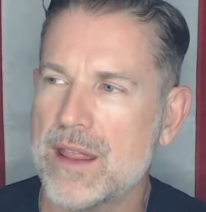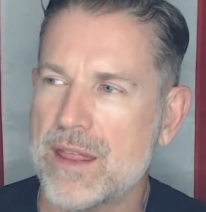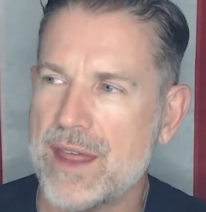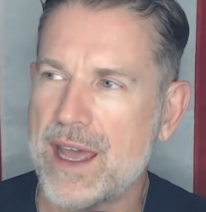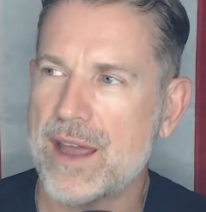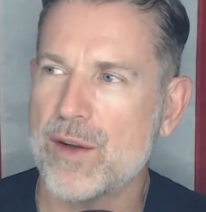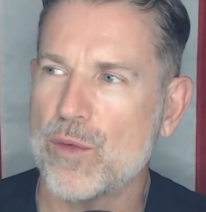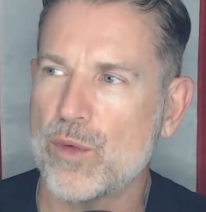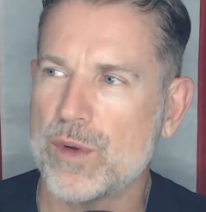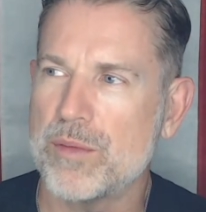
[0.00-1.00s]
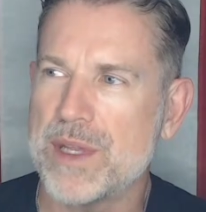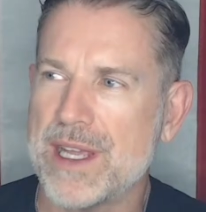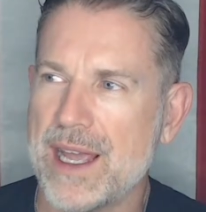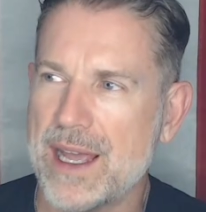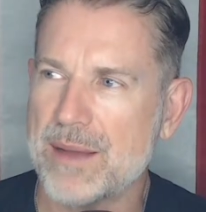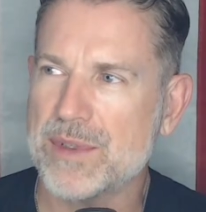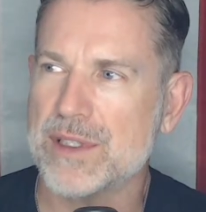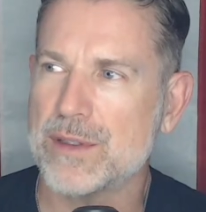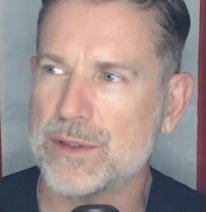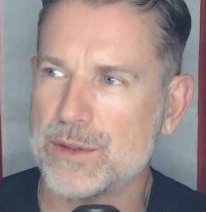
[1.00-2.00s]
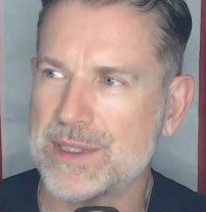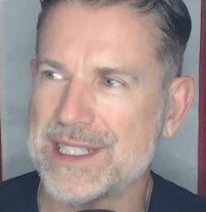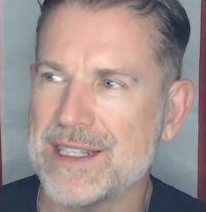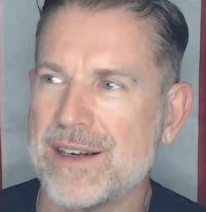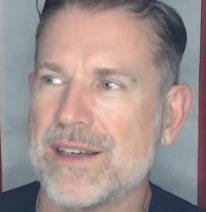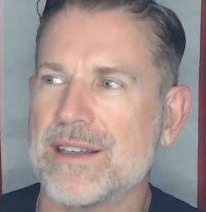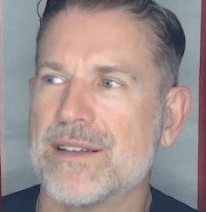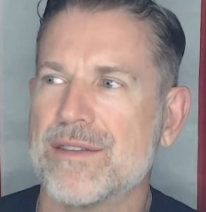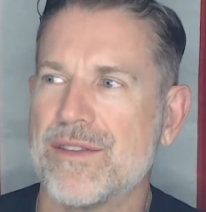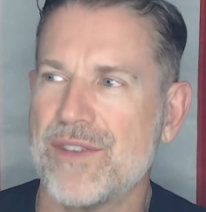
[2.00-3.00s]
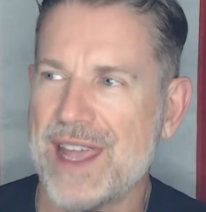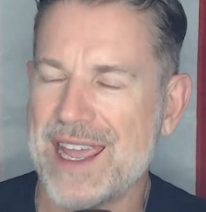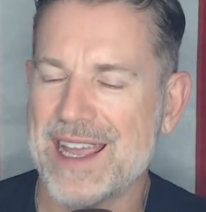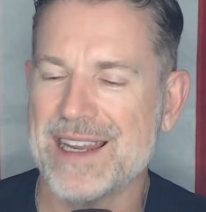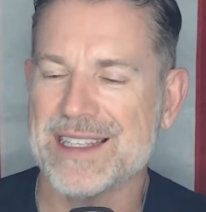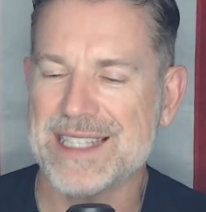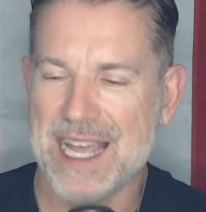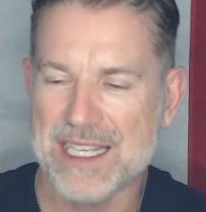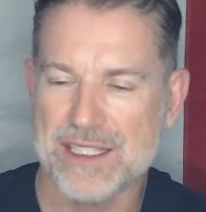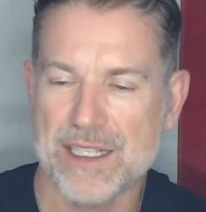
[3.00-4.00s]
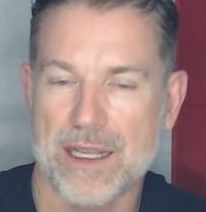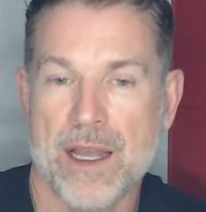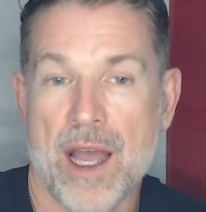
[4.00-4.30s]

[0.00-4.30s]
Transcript: That would be absolutely fantastic.